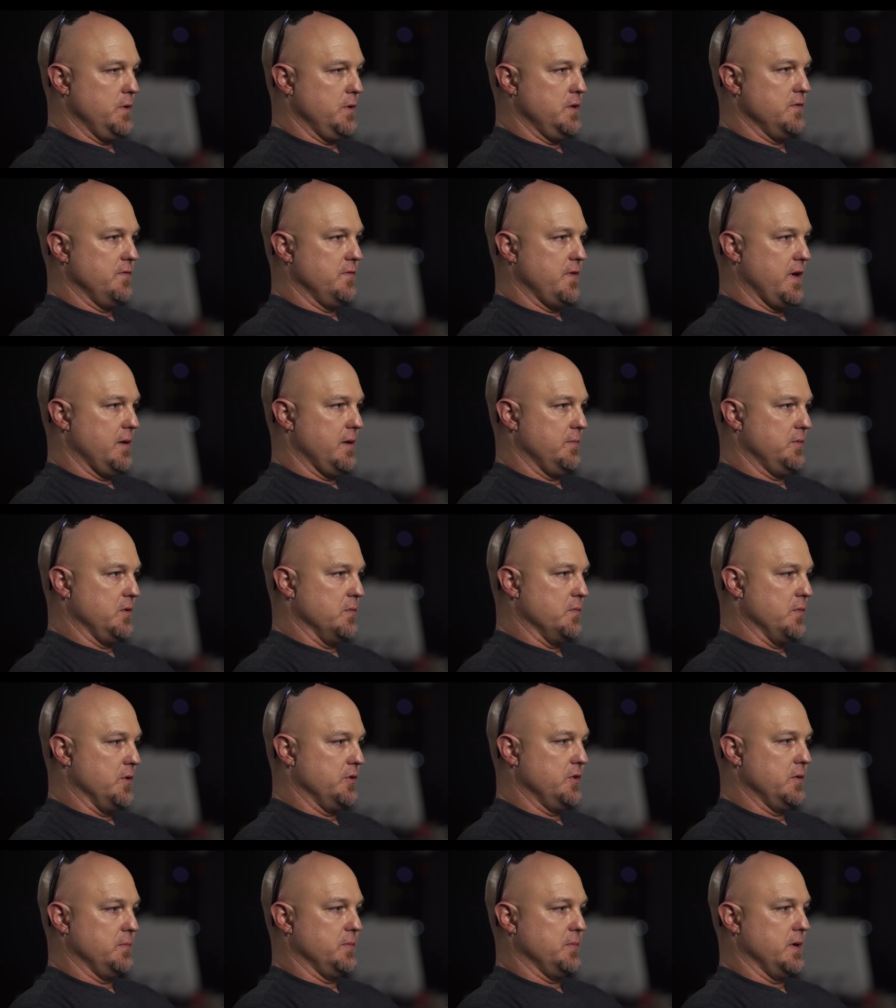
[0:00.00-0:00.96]
developed the
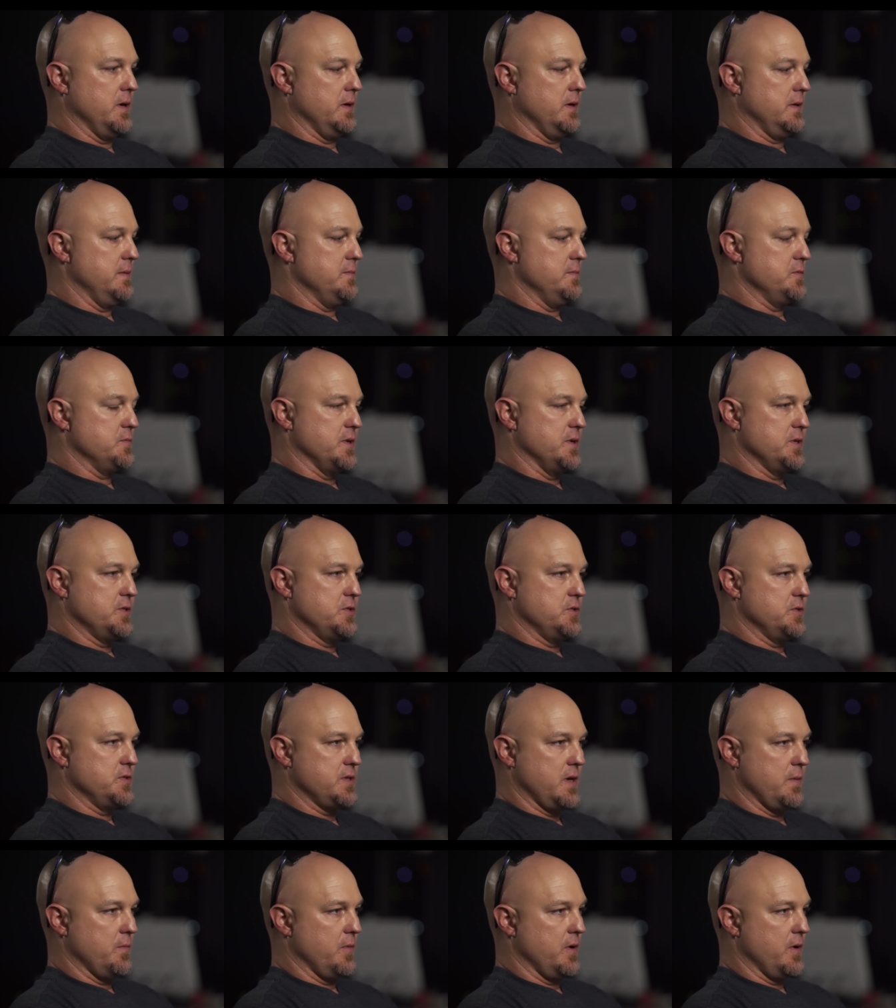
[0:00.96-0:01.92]
multiplayer themes much the
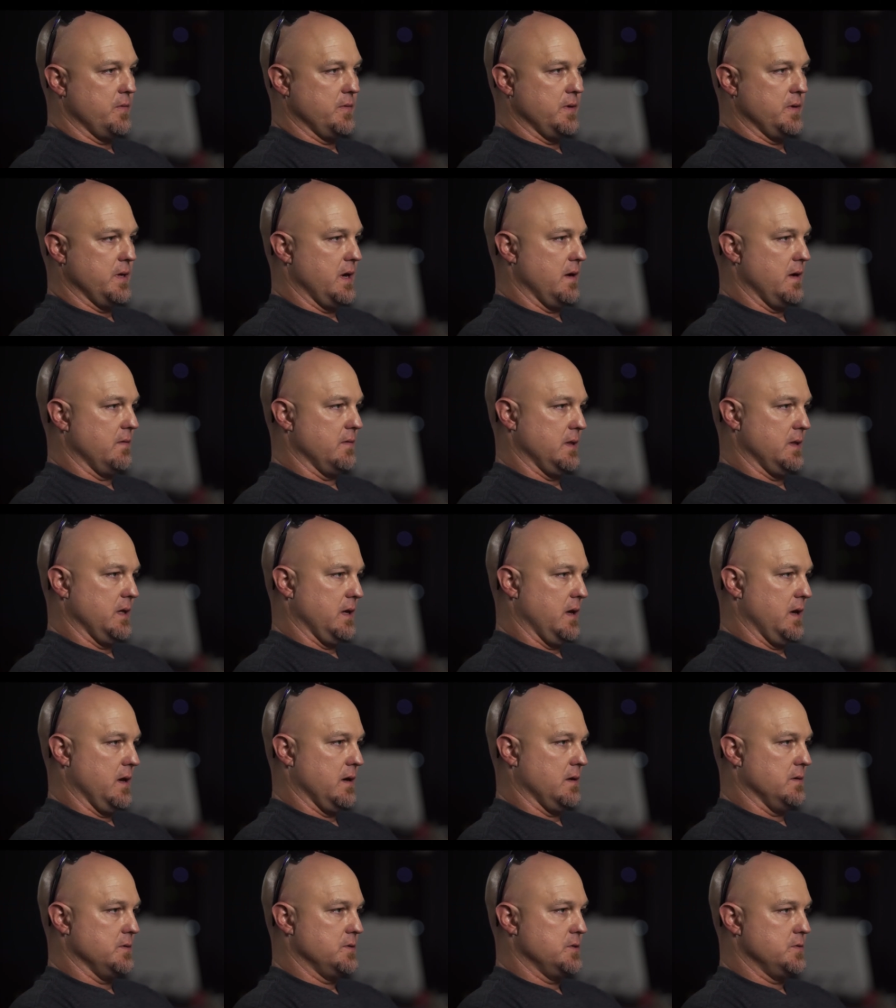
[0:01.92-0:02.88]
same way we did everything
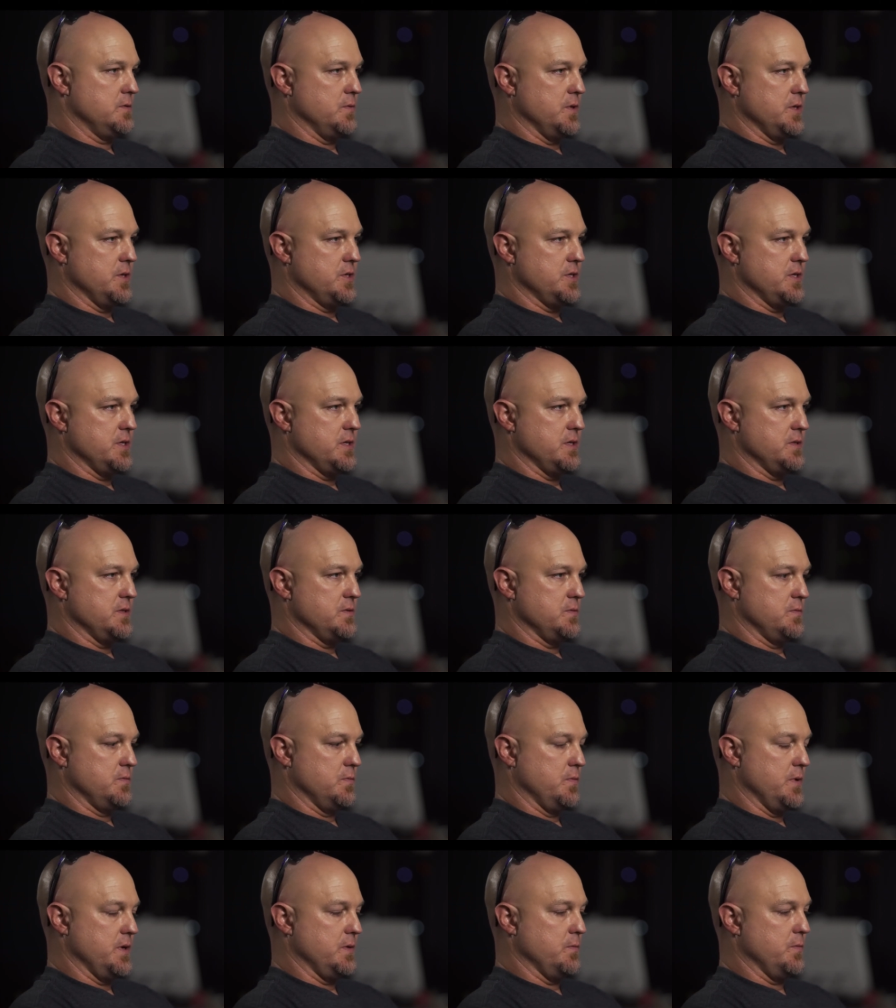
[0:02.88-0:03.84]
else, which is
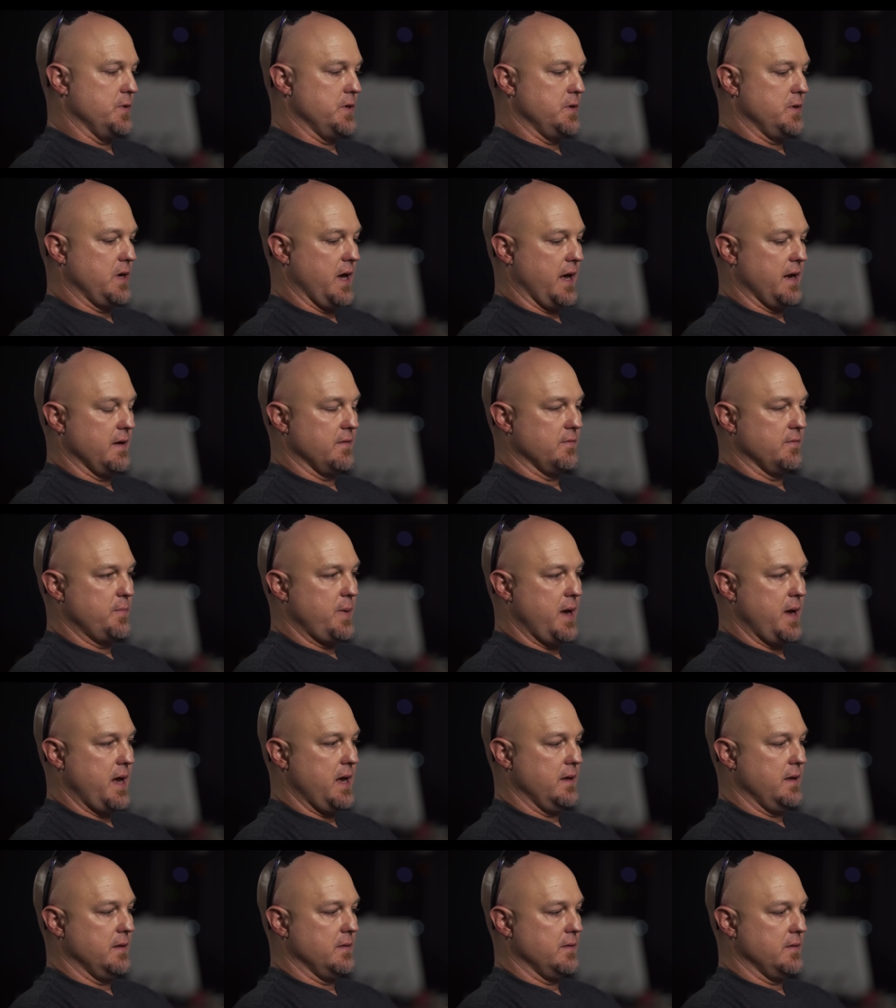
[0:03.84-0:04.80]
we kind of
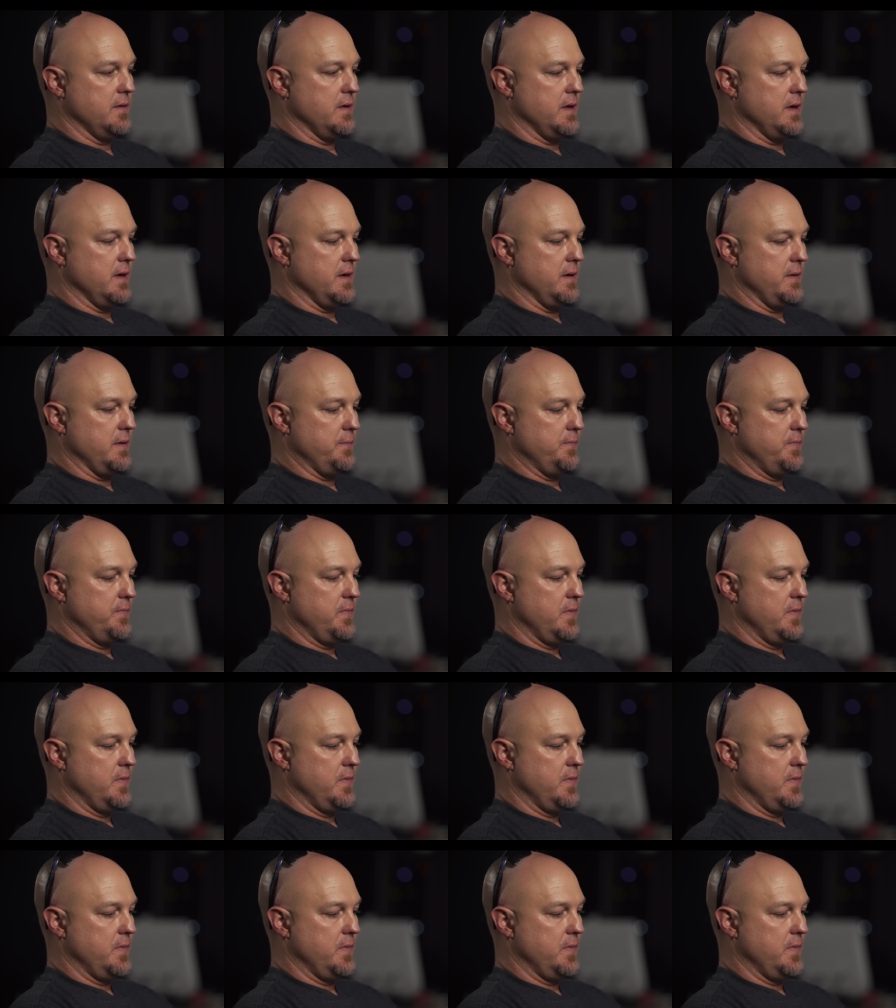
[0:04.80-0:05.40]
paint the